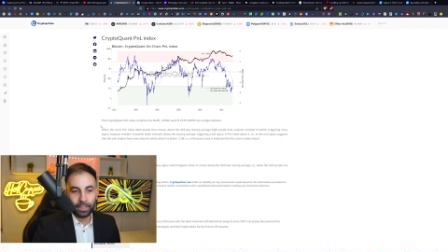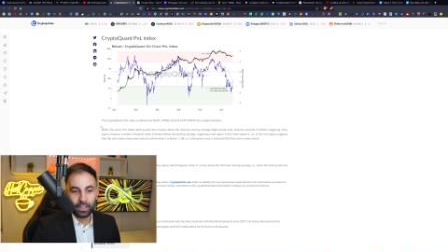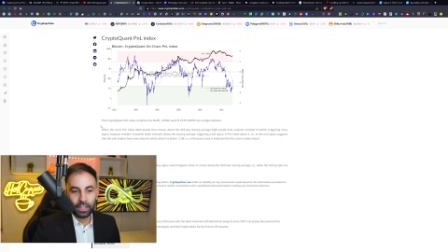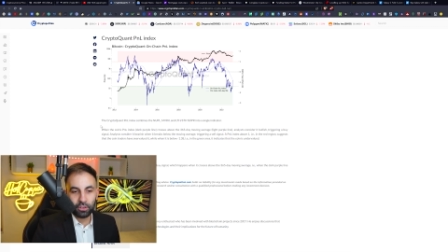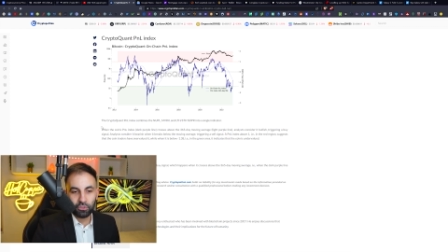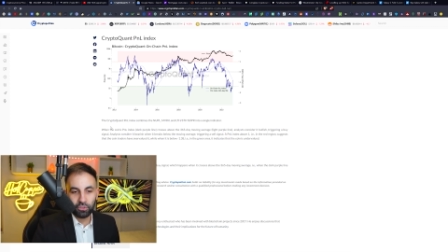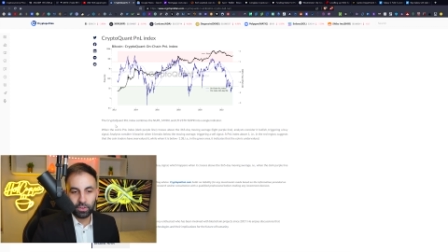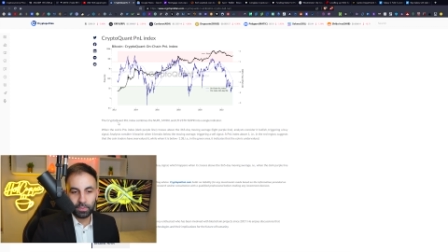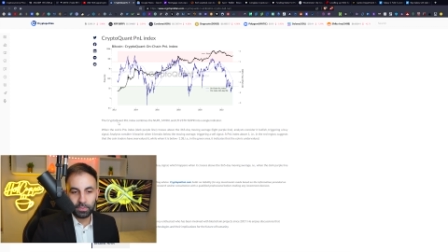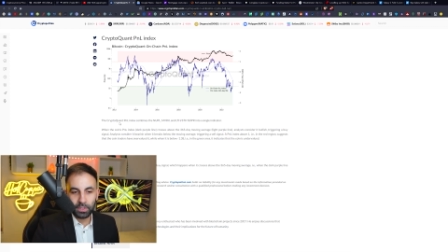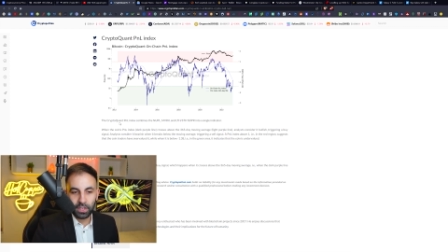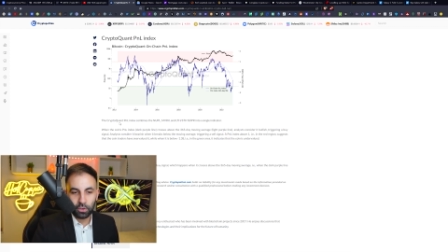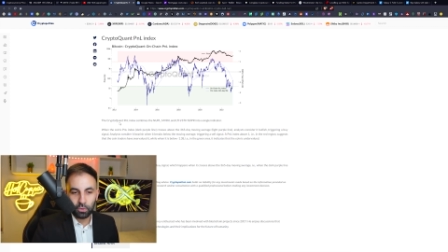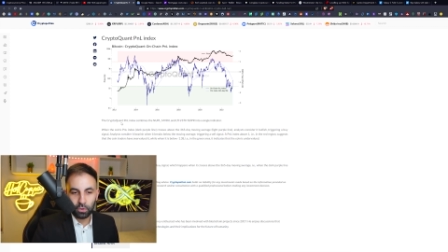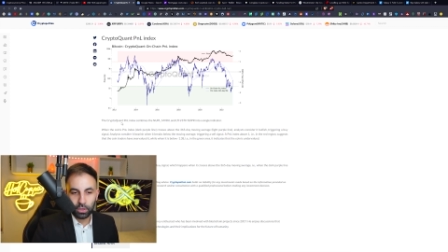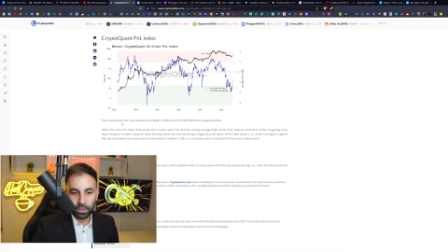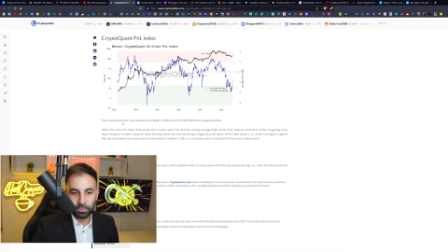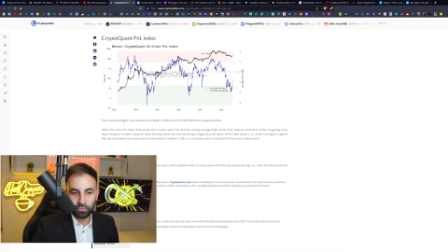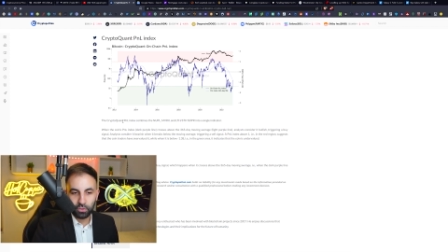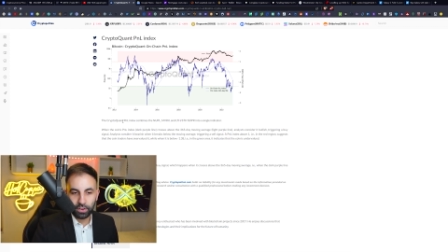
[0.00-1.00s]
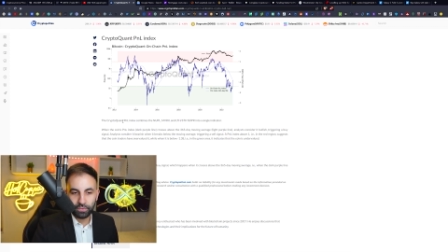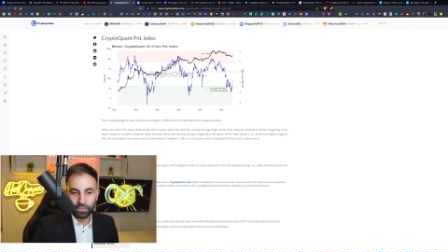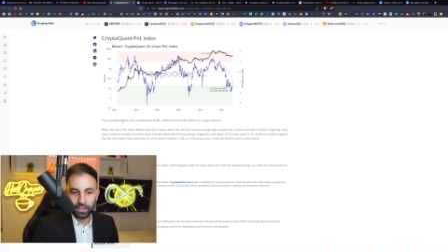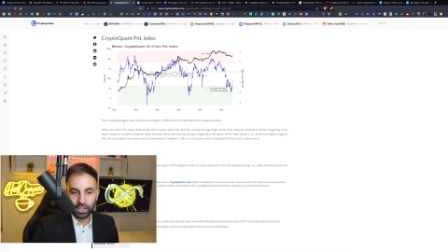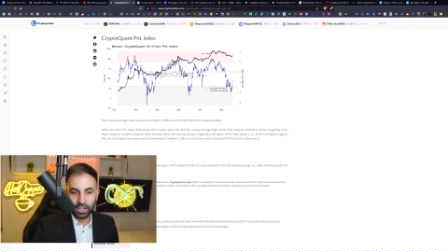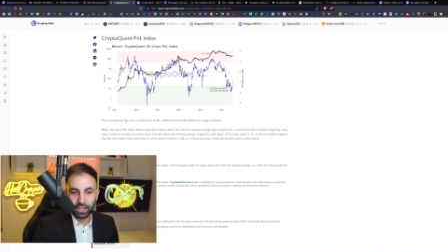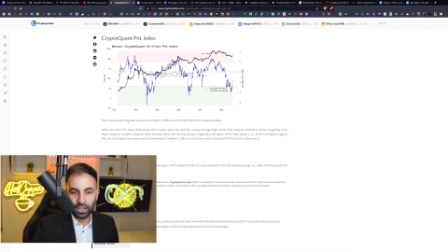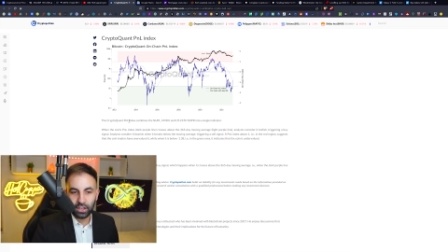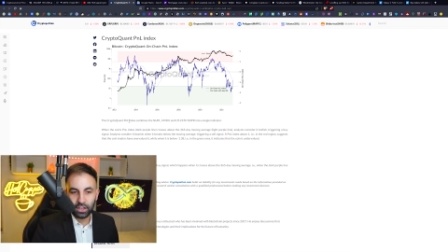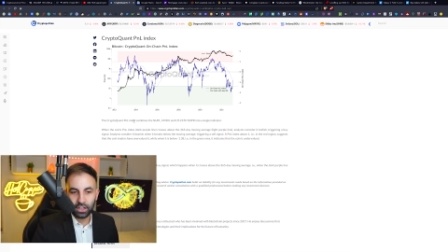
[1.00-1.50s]
The CryptoQuant
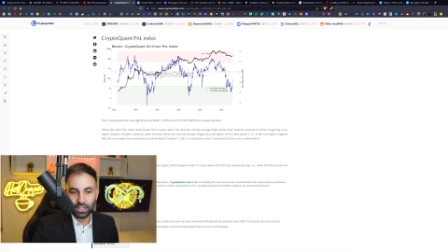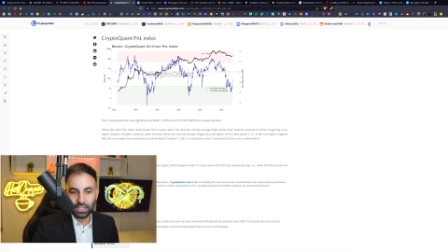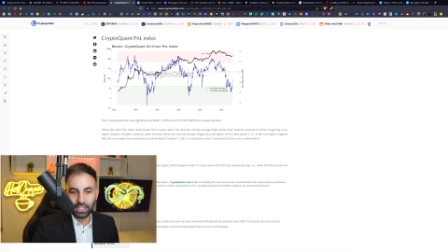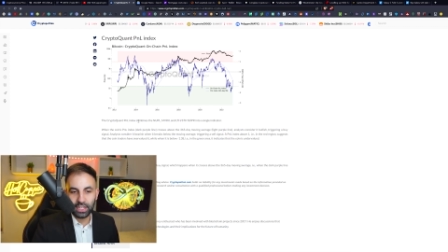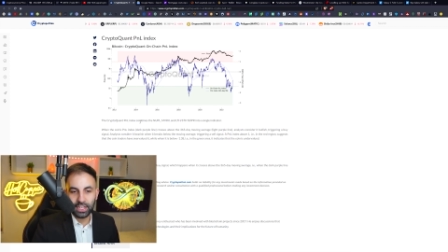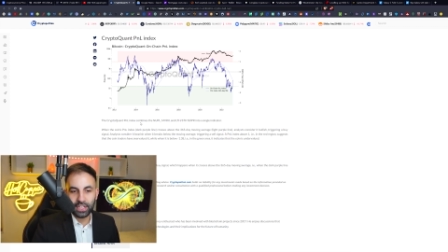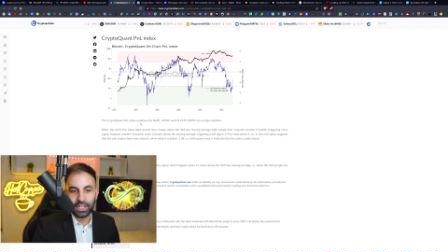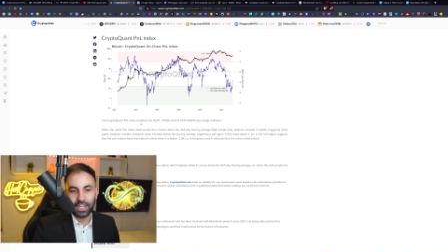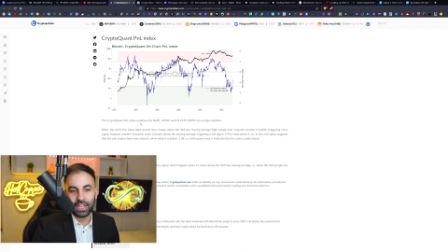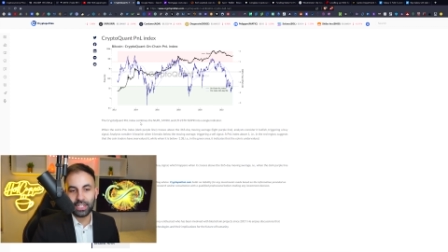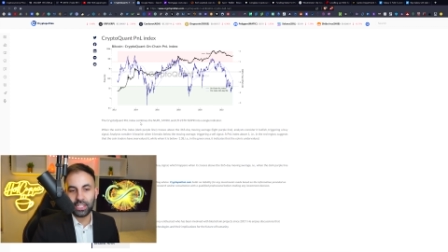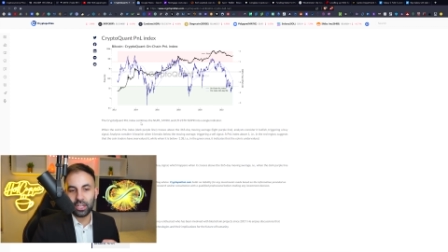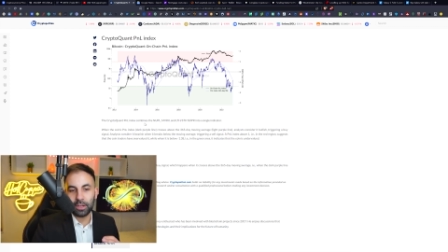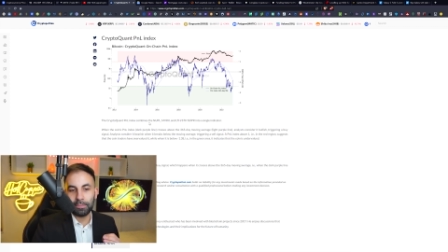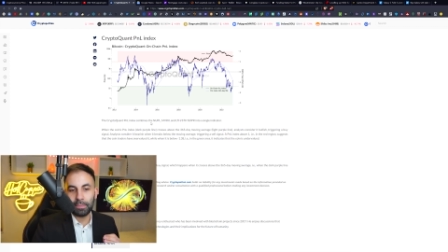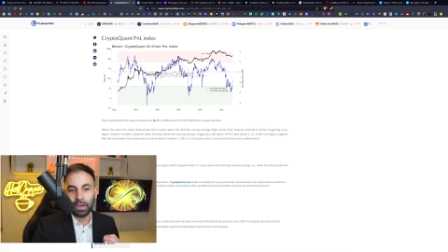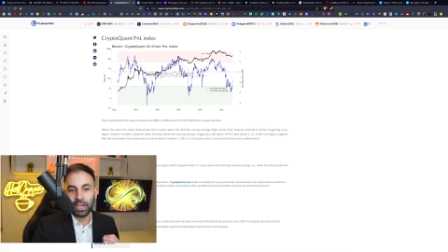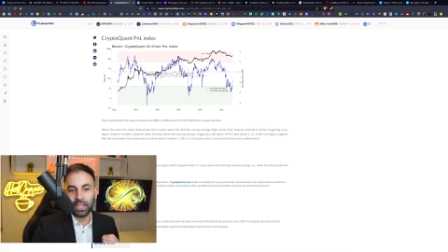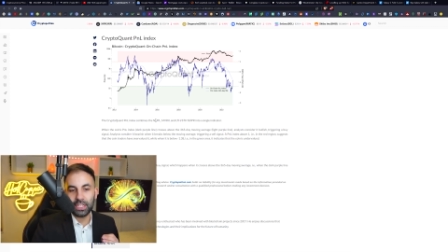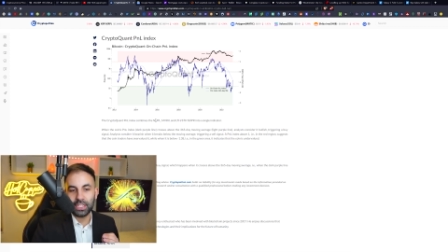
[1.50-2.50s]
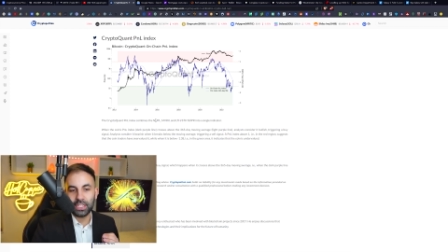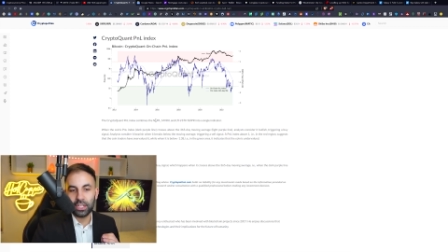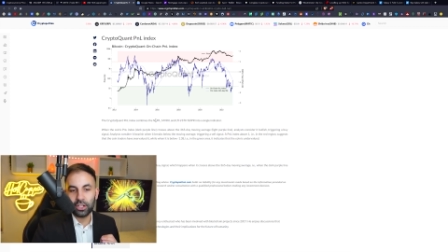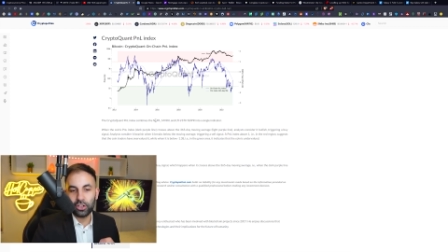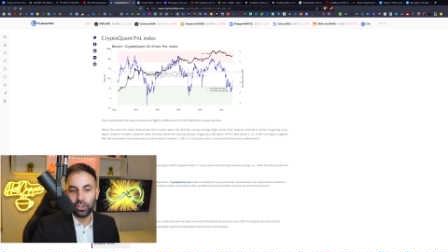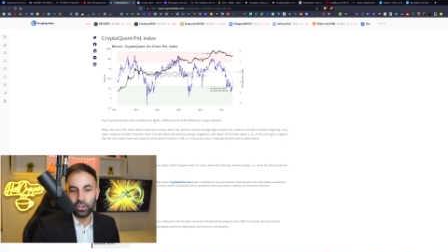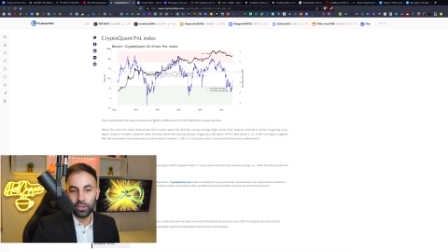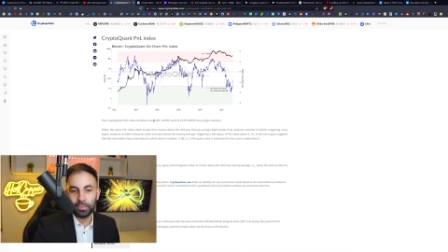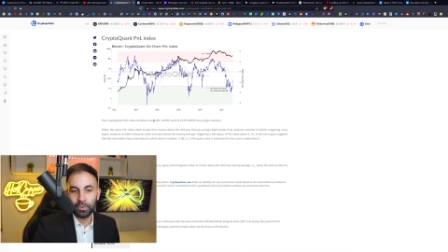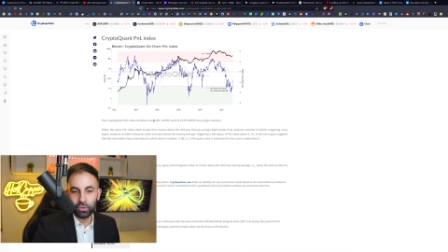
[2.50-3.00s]
Profit and Loss Index combines the
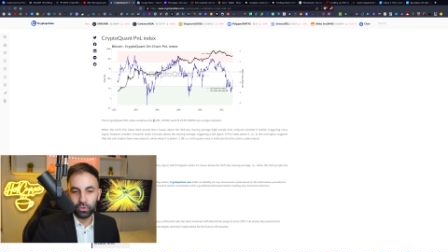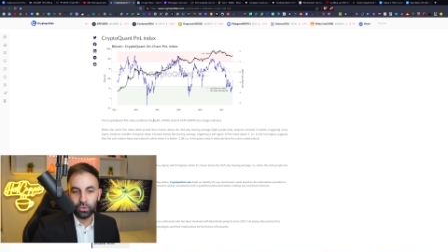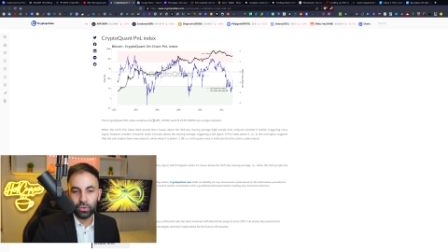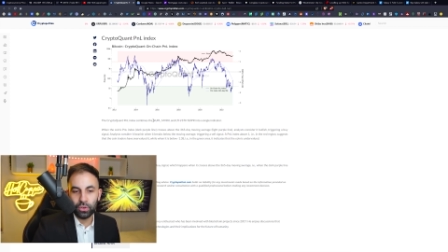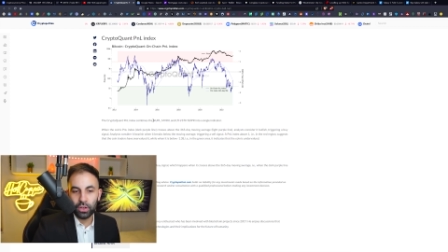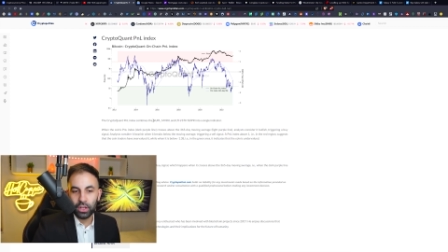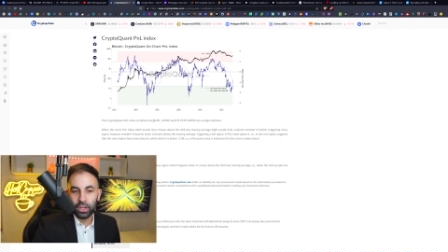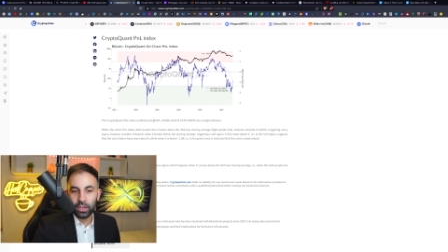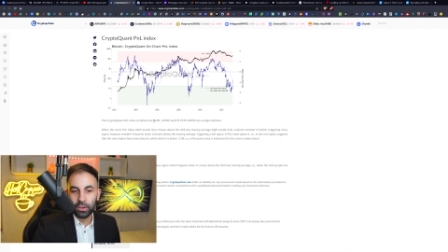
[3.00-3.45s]
NUPL,